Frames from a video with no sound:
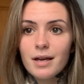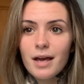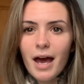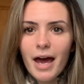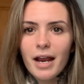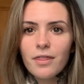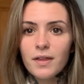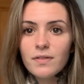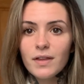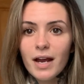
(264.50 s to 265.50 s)
And I
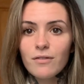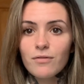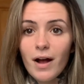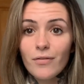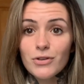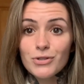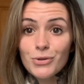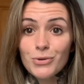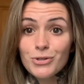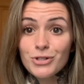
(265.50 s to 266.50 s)
think that I found the
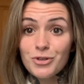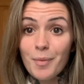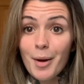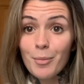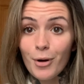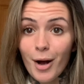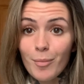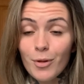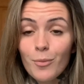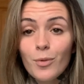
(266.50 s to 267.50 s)
solution to my
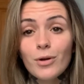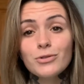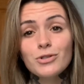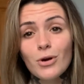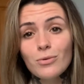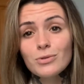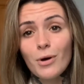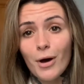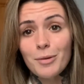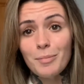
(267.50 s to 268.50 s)
problem. Well, joke's
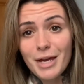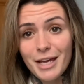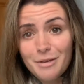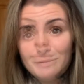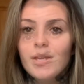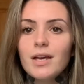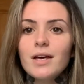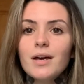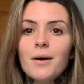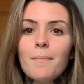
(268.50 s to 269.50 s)
on me.
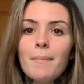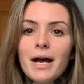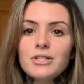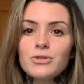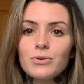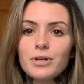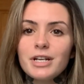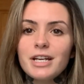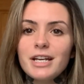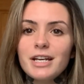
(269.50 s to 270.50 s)
My
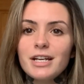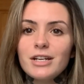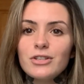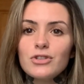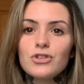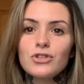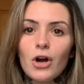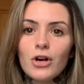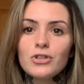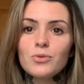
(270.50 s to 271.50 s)
story
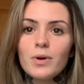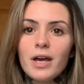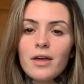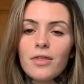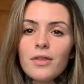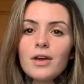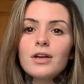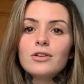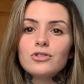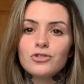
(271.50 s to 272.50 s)
starts with
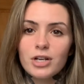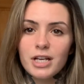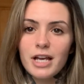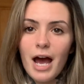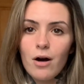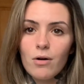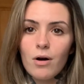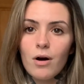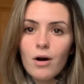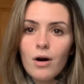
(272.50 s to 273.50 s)
drinking
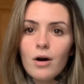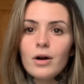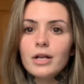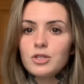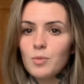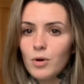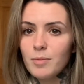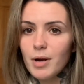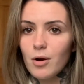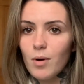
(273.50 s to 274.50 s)
alcohol and smoking
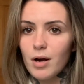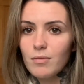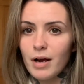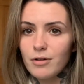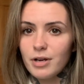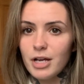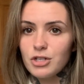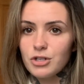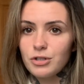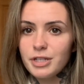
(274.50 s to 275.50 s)
marijuana
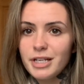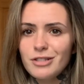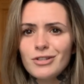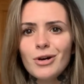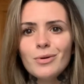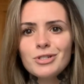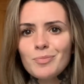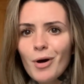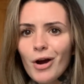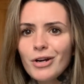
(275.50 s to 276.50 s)
recreationally to going to
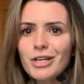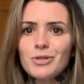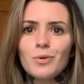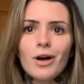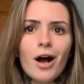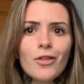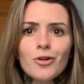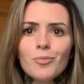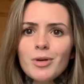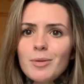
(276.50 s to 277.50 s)
parties where
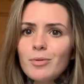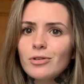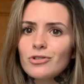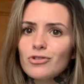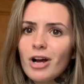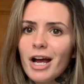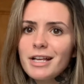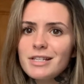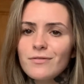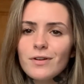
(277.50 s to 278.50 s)
other people are trying
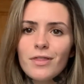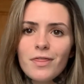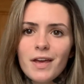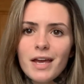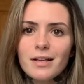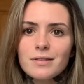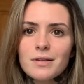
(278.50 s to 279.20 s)
different things.